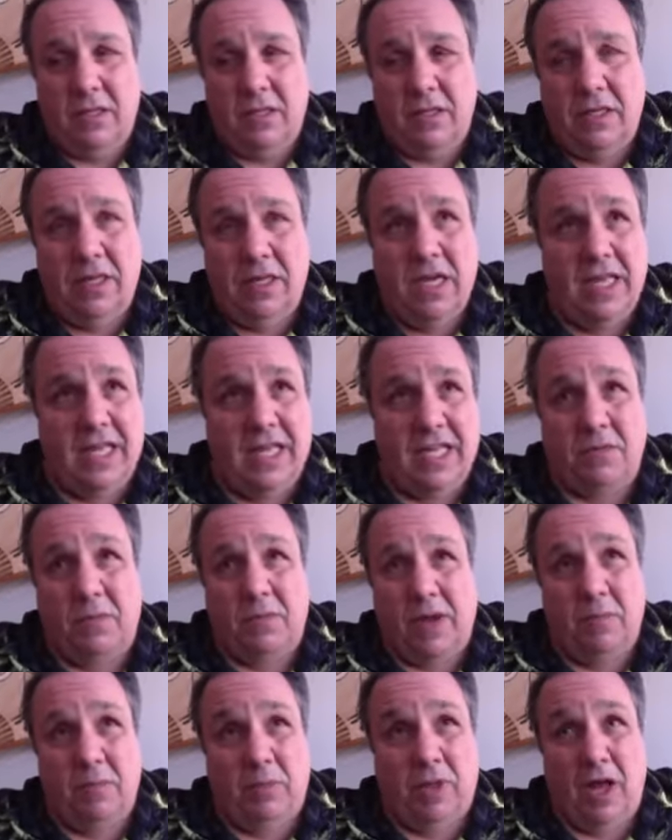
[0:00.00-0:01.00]
Yeah, that's
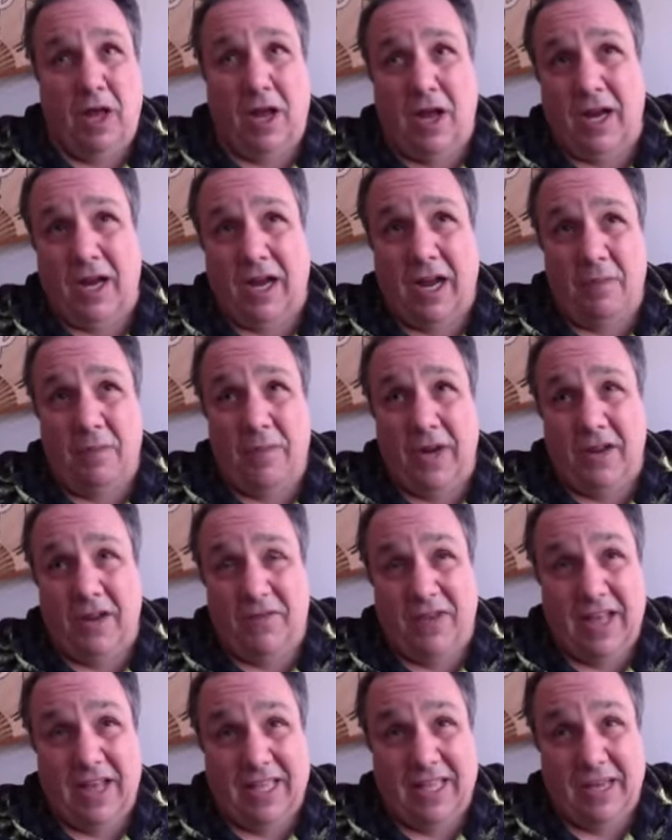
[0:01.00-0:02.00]
my blog. I mean, I've
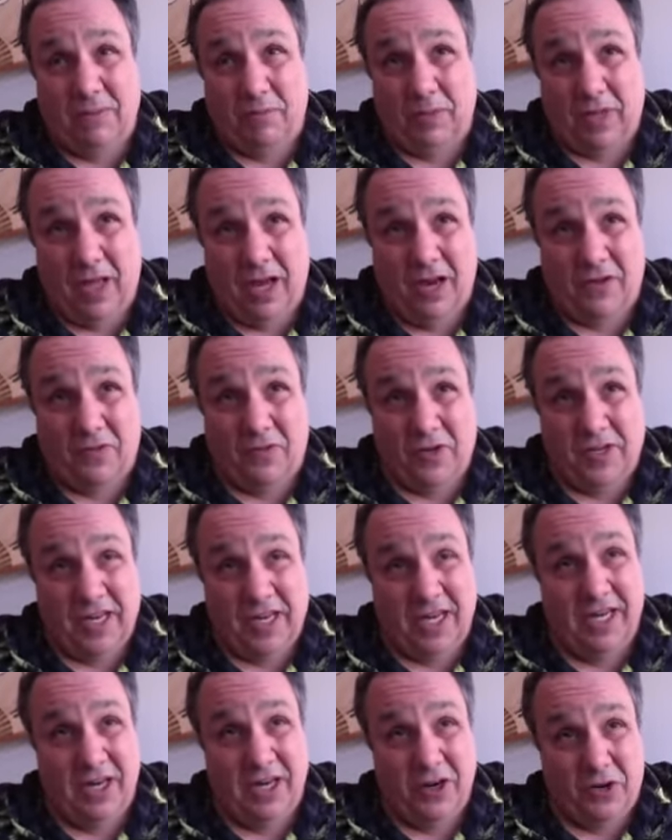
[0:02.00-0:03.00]
had that blog for
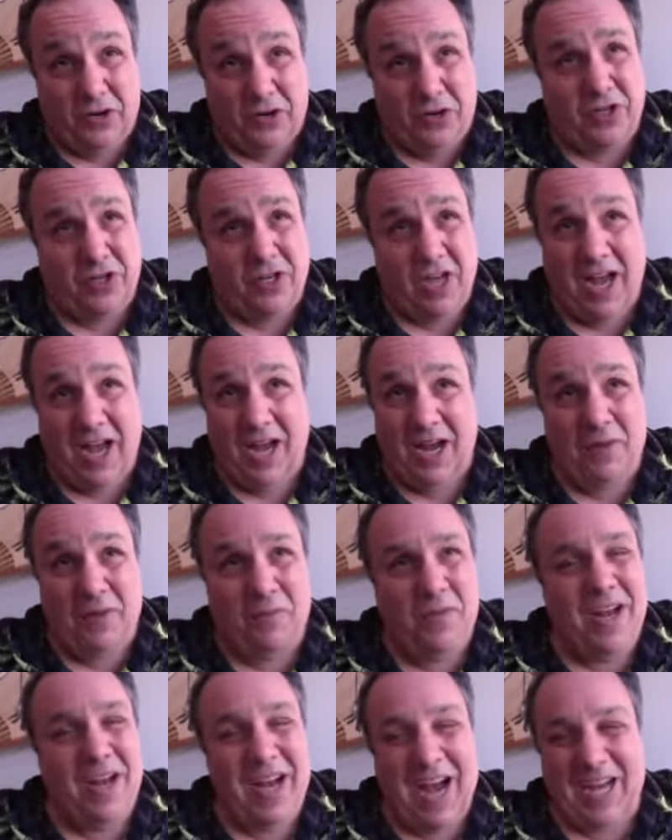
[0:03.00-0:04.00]
10 years.
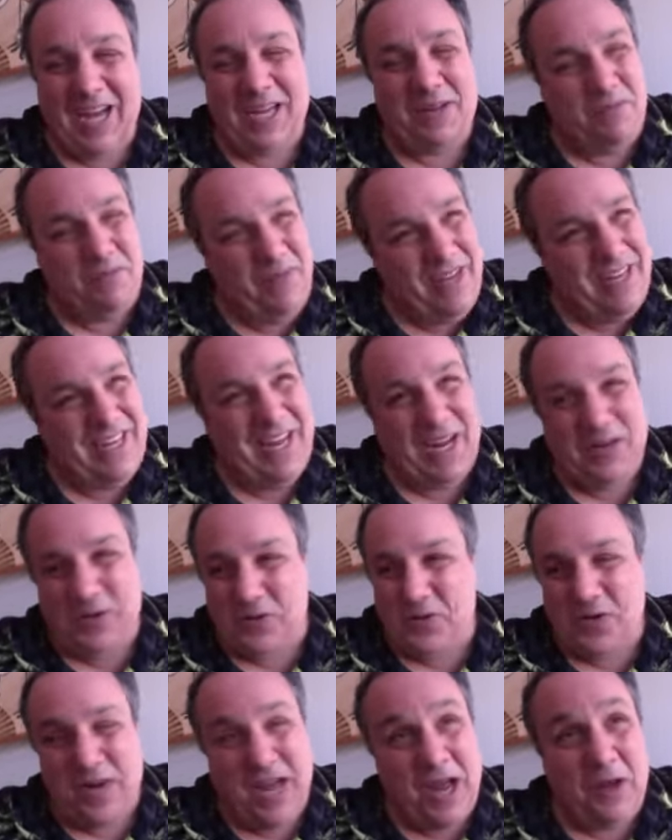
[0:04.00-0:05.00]
I admit I do
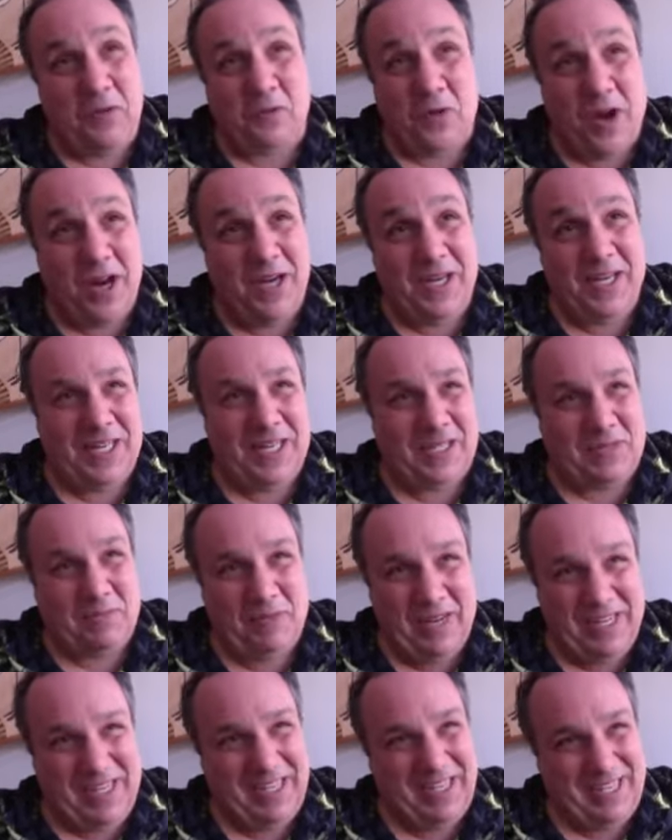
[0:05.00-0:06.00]
not write as
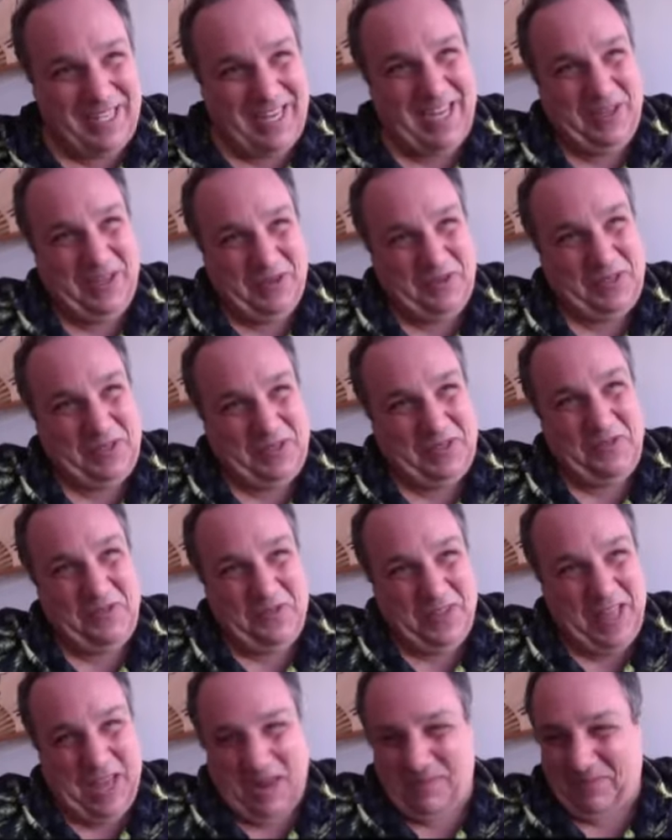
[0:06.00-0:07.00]
much as I used to for
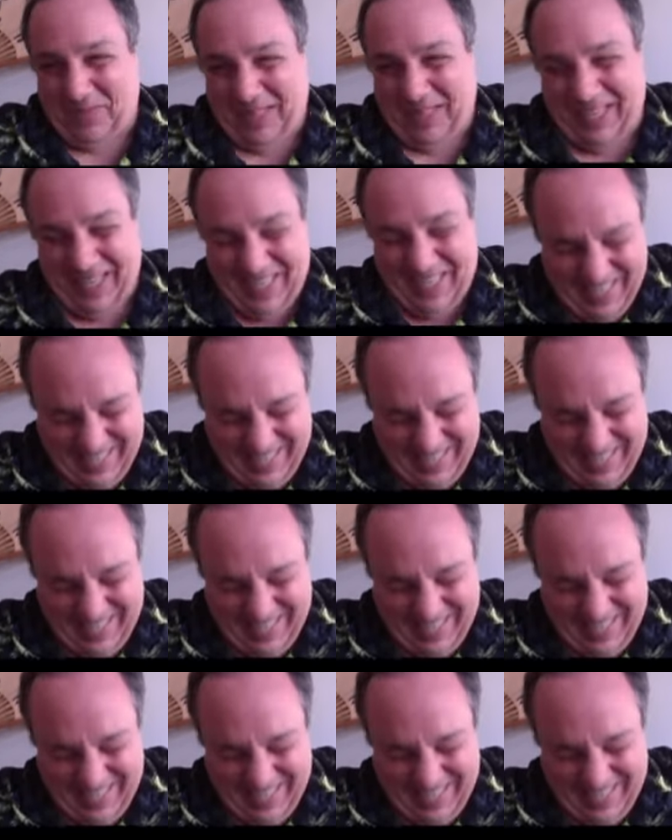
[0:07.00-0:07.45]
that blog.